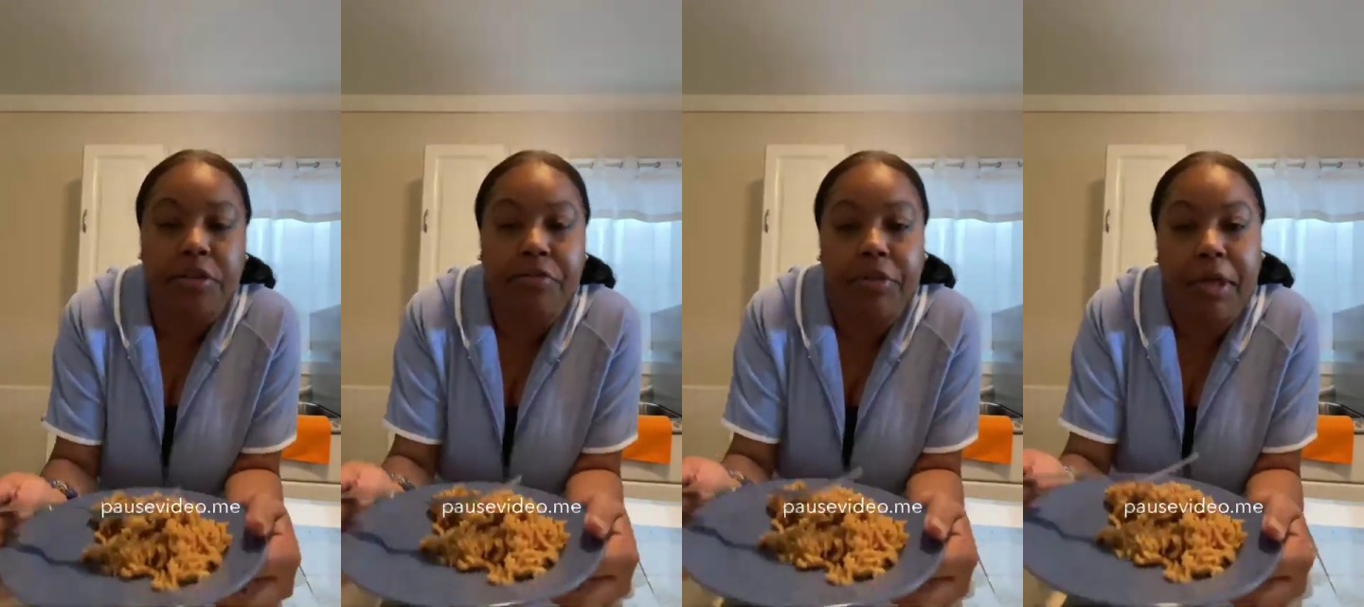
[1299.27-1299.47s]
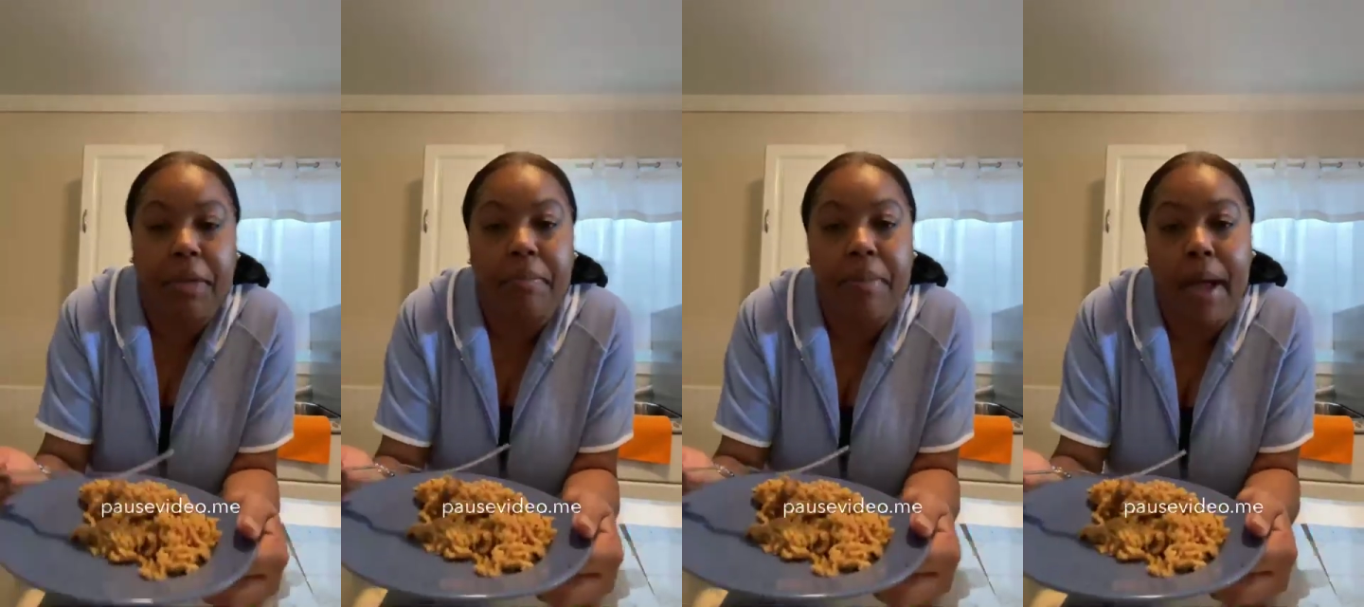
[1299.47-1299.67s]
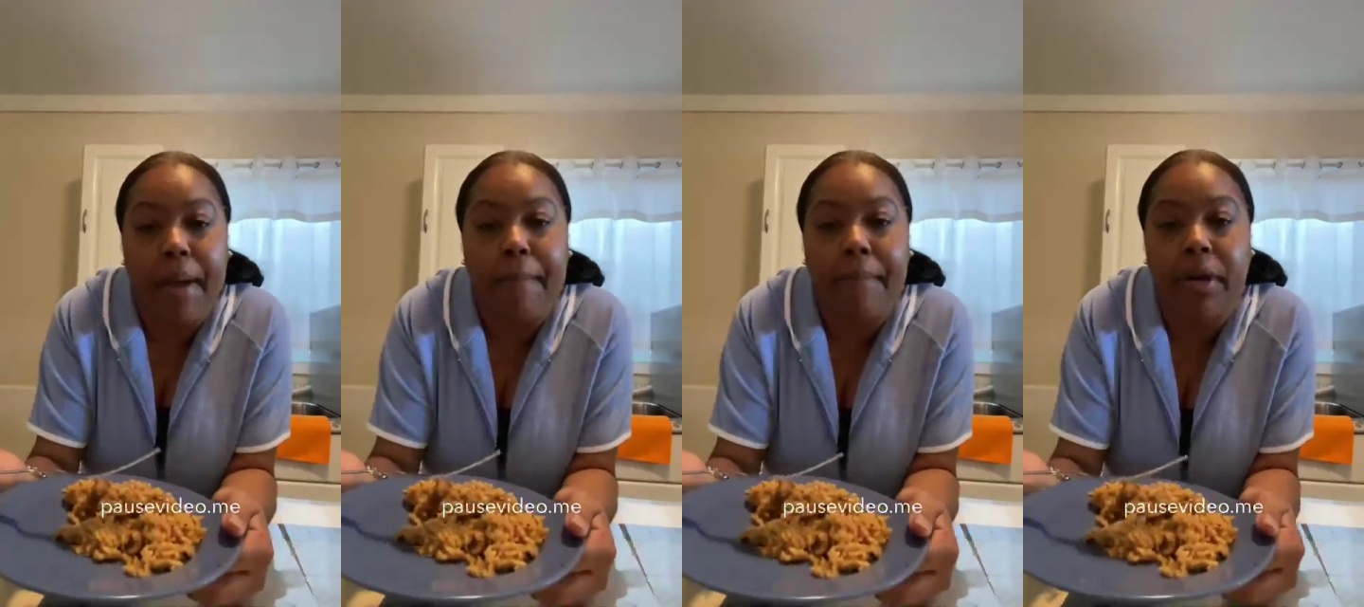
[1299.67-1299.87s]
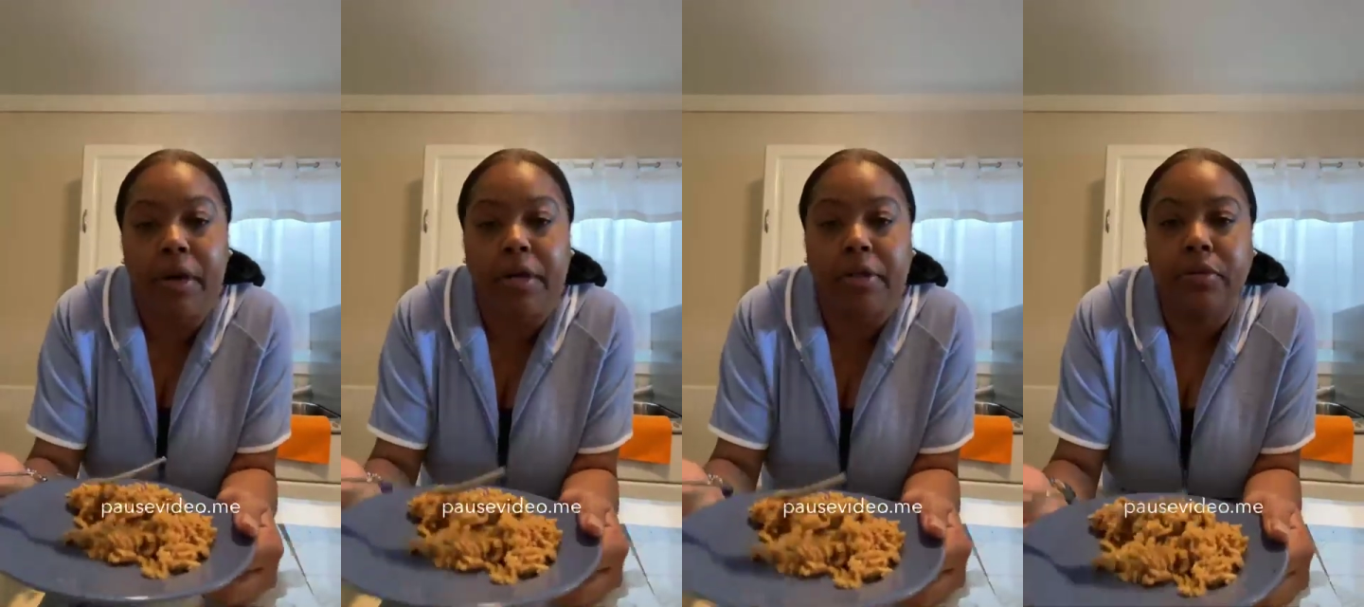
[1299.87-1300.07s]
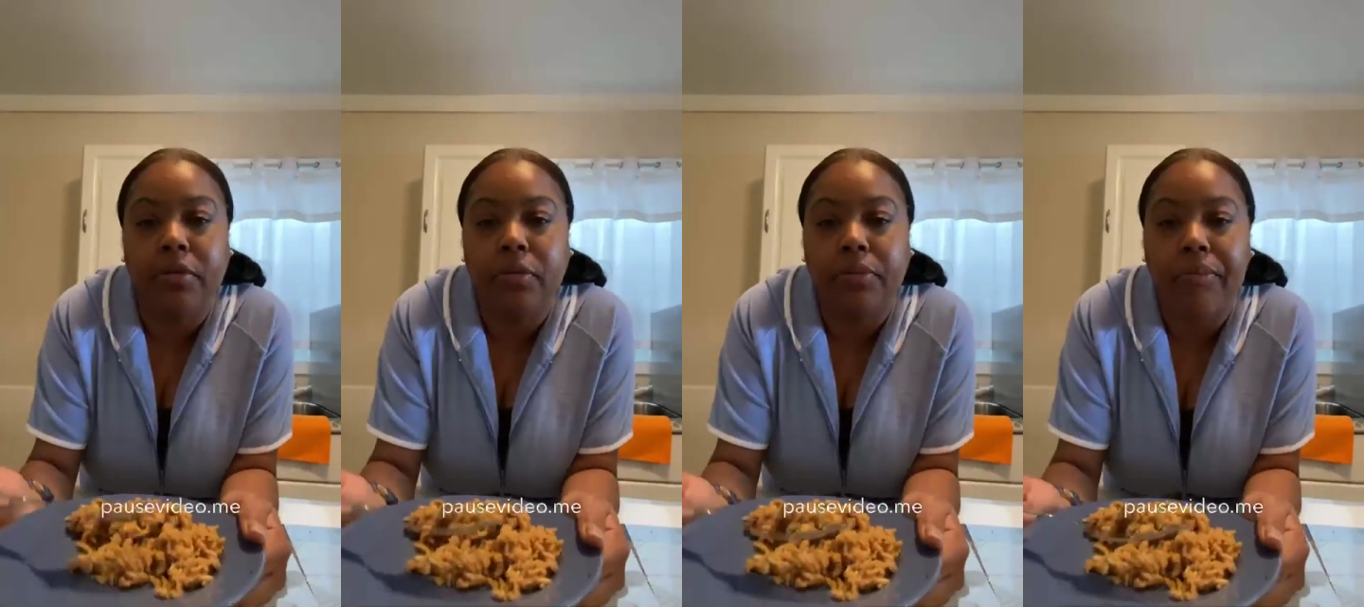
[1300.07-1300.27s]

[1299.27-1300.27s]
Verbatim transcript: green pepper.